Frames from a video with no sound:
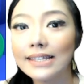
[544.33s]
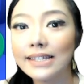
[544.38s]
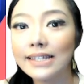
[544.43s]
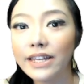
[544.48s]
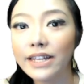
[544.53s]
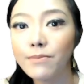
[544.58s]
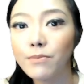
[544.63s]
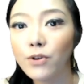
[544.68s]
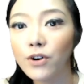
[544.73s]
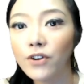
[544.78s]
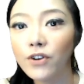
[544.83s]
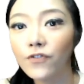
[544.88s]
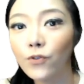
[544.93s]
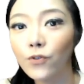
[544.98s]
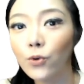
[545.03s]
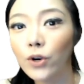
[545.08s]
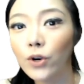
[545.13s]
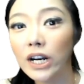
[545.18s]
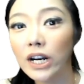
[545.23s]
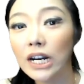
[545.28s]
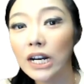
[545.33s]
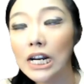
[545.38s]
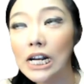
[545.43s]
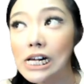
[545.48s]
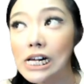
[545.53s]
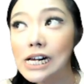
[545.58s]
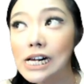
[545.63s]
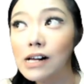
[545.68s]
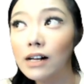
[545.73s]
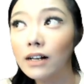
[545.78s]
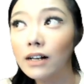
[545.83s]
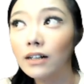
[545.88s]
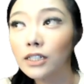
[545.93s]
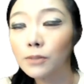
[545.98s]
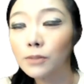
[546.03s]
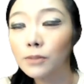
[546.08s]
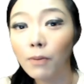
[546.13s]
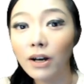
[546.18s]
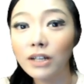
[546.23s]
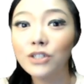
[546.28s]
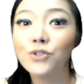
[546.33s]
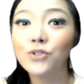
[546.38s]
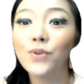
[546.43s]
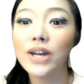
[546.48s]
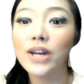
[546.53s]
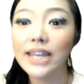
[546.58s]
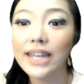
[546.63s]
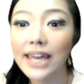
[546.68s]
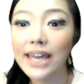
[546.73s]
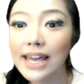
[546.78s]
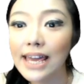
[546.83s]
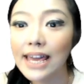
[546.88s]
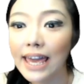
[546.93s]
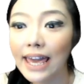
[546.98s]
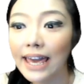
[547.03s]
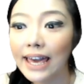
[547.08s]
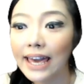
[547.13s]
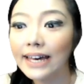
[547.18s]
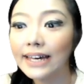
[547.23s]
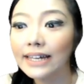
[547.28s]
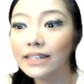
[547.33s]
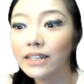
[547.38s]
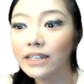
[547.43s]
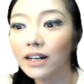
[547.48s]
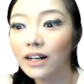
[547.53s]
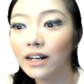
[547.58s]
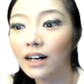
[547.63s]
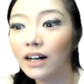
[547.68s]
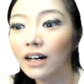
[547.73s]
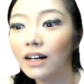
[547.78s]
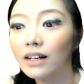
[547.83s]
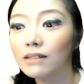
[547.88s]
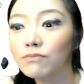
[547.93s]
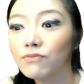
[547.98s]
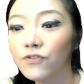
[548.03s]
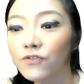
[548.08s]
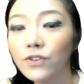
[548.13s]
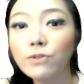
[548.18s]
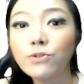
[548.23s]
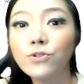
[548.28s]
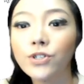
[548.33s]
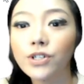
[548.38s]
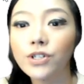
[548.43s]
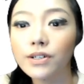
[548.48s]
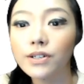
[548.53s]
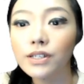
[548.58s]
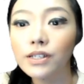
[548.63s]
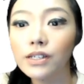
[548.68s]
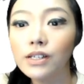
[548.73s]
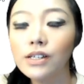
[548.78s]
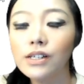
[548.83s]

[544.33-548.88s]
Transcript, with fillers: anymore for spot trading and um, futures.